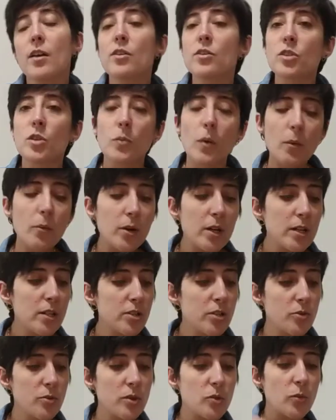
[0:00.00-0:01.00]
So what we're going
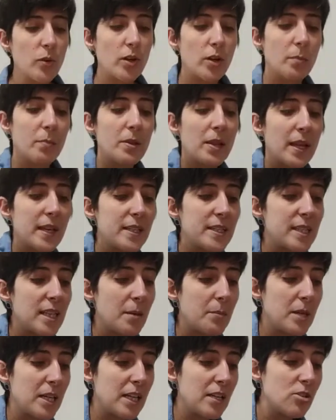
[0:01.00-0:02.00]
to do is we're going to place
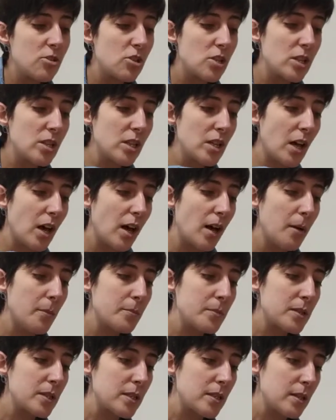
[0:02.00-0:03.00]
them each in the
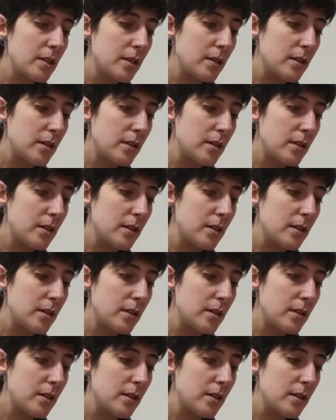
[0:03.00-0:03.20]
cups